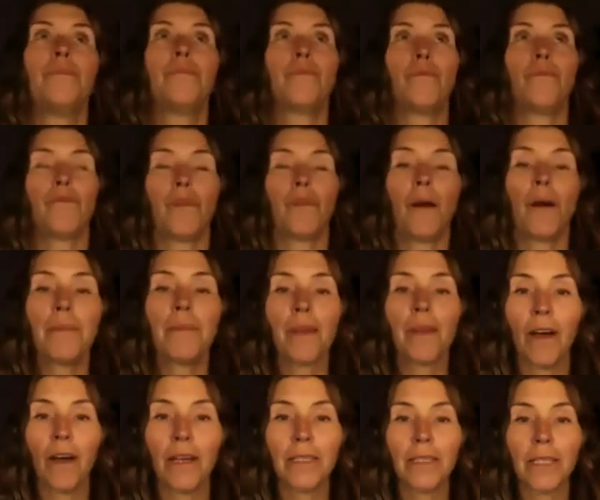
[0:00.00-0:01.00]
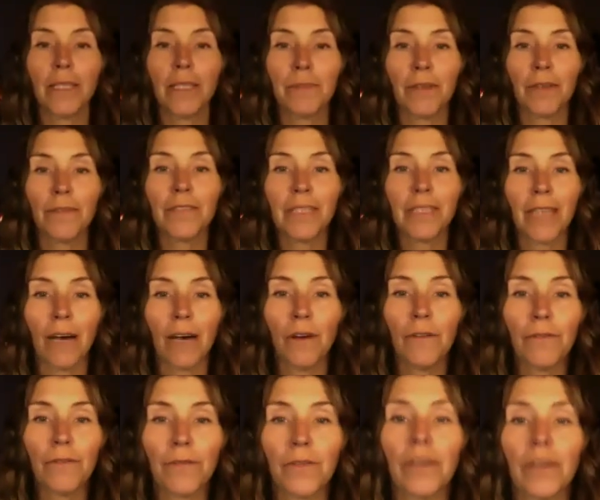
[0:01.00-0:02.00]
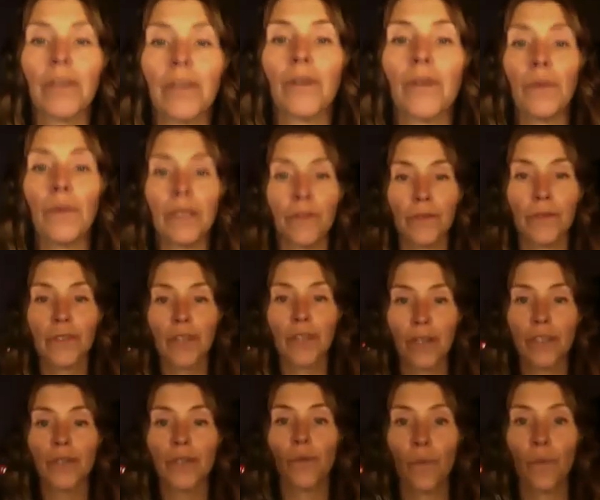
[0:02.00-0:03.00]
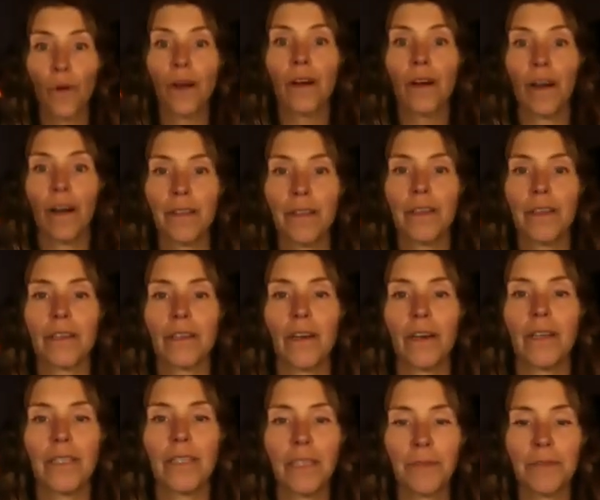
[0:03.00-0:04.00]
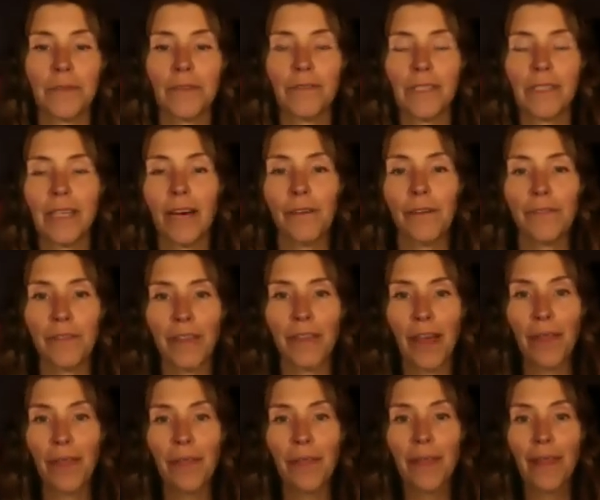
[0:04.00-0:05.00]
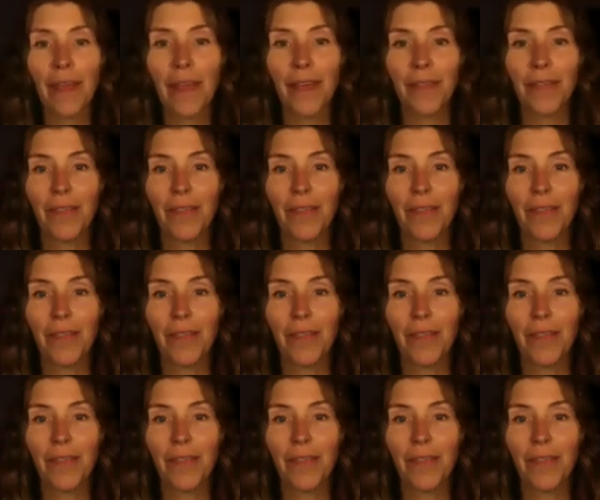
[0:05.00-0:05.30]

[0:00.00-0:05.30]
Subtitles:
From the concept of self, when you start to work on this concept of self, then